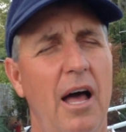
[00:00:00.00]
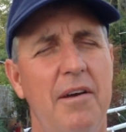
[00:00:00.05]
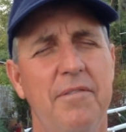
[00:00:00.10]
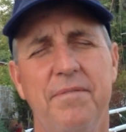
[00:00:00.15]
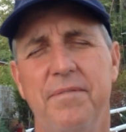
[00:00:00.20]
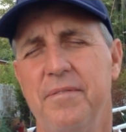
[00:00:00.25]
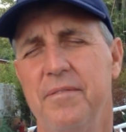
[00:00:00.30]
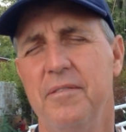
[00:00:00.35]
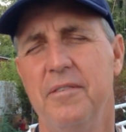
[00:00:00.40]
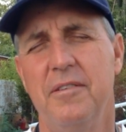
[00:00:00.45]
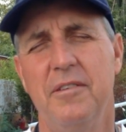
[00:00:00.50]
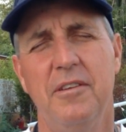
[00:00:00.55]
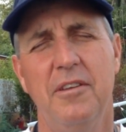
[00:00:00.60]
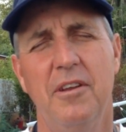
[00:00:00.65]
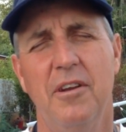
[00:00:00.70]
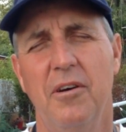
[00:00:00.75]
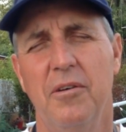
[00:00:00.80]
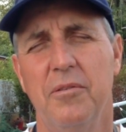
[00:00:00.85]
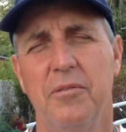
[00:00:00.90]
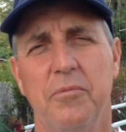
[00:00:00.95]
I've
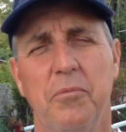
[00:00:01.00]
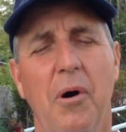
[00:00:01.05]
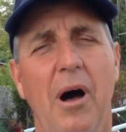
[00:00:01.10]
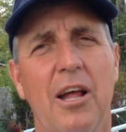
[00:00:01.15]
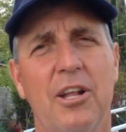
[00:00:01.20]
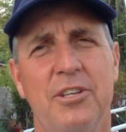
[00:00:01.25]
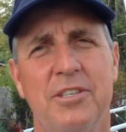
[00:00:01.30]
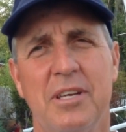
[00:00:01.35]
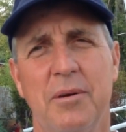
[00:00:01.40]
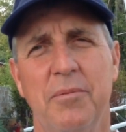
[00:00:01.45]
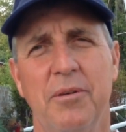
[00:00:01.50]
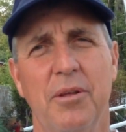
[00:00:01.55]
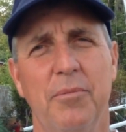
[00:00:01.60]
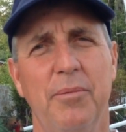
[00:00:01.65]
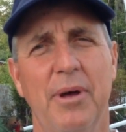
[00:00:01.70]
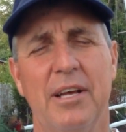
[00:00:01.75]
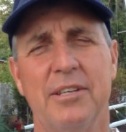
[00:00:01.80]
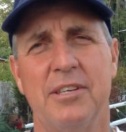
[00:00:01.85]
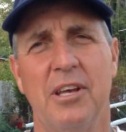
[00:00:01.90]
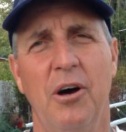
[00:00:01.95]
watched some of the
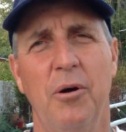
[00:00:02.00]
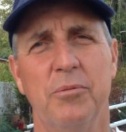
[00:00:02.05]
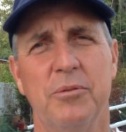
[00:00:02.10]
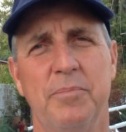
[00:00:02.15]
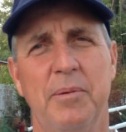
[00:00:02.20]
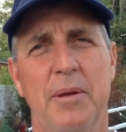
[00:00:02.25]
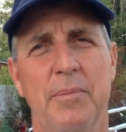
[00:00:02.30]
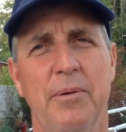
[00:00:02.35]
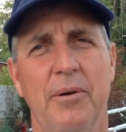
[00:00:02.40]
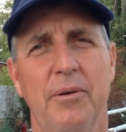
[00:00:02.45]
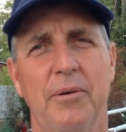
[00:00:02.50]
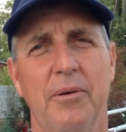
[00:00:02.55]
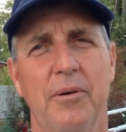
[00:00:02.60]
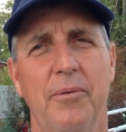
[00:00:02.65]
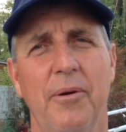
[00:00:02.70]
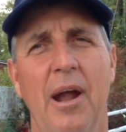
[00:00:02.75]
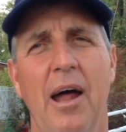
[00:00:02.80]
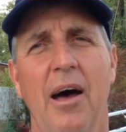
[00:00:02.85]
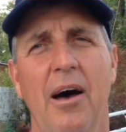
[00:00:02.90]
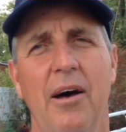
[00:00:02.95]
best helms people
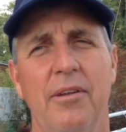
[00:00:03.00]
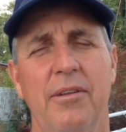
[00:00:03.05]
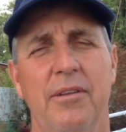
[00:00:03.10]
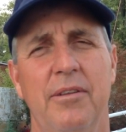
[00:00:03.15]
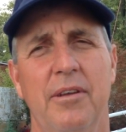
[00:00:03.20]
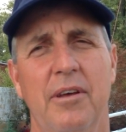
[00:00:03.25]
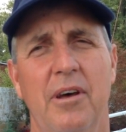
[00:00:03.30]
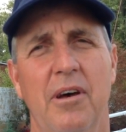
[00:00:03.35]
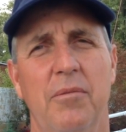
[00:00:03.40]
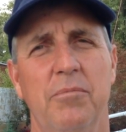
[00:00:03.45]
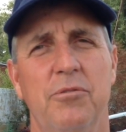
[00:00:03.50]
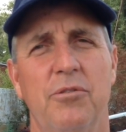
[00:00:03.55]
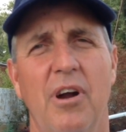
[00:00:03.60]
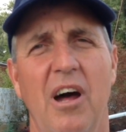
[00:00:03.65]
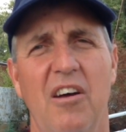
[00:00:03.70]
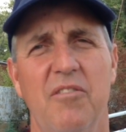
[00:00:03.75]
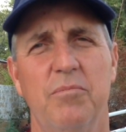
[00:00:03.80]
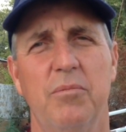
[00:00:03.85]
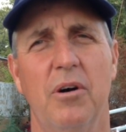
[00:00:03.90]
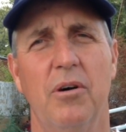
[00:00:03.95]
around
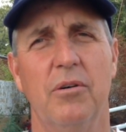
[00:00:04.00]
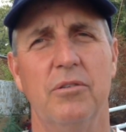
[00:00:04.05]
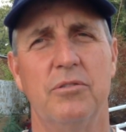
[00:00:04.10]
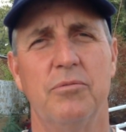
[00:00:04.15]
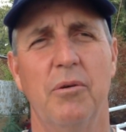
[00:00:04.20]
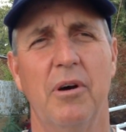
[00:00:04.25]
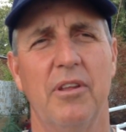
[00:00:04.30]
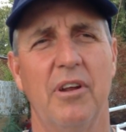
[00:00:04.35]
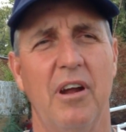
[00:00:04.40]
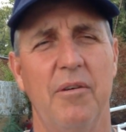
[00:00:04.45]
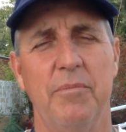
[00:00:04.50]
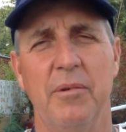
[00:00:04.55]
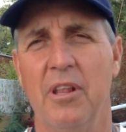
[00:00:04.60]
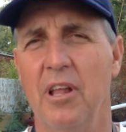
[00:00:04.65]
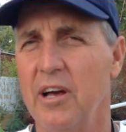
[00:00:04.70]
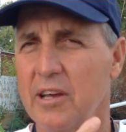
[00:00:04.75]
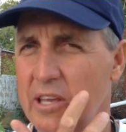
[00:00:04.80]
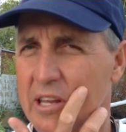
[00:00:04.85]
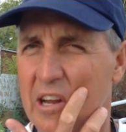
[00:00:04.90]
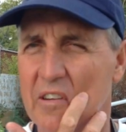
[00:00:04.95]
drive boats, whether I've been
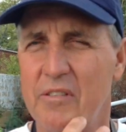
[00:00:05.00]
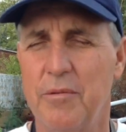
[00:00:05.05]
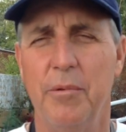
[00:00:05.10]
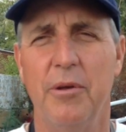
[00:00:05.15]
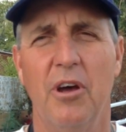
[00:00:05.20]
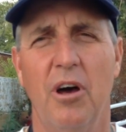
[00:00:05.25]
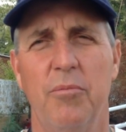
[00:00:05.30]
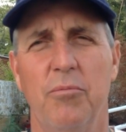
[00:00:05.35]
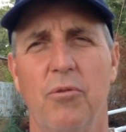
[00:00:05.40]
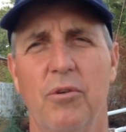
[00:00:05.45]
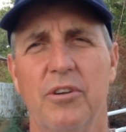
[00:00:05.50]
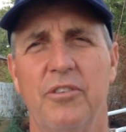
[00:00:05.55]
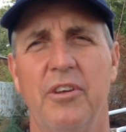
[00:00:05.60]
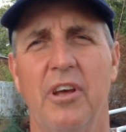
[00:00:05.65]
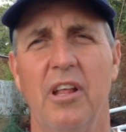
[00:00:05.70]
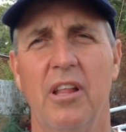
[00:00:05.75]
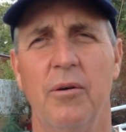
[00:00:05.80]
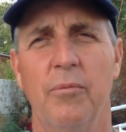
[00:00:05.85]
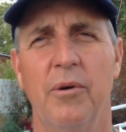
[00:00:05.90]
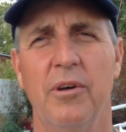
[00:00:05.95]
lucky enough to be on board
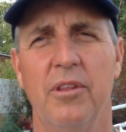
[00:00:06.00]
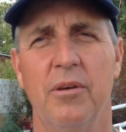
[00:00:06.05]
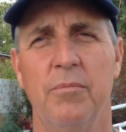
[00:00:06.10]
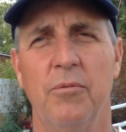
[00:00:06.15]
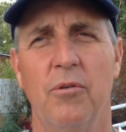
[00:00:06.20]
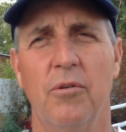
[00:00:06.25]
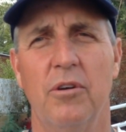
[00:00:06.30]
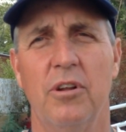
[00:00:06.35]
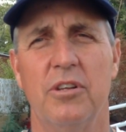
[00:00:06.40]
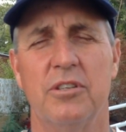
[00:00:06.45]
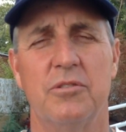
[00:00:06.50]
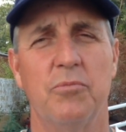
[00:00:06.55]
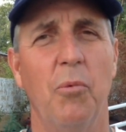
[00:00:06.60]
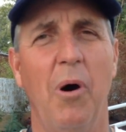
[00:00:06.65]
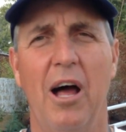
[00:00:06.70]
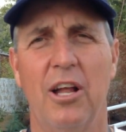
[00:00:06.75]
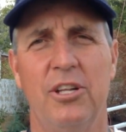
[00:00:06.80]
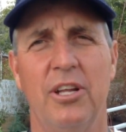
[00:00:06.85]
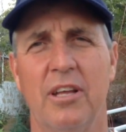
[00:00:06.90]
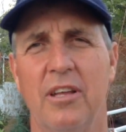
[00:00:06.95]
sailing with them or just
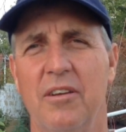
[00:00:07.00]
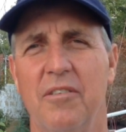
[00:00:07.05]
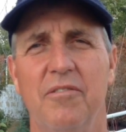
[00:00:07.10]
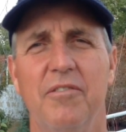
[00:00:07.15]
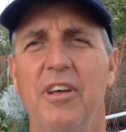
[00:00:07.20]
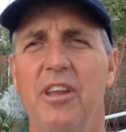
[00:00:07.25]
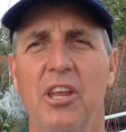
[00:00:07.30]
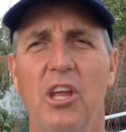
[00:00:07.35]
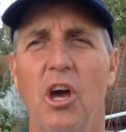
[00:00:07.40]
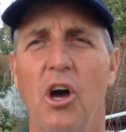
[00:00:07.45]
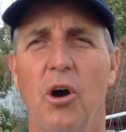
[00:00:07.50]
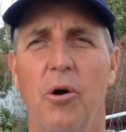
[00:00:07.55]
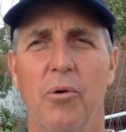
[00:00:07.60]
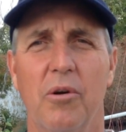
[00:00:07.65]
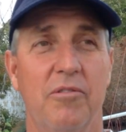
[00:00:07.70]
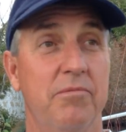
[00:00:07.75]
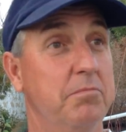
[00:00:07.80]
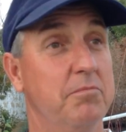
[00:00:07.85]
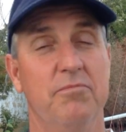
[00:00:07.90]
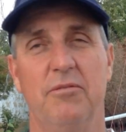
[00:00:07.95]
watching in a video
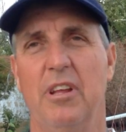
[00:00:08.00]
or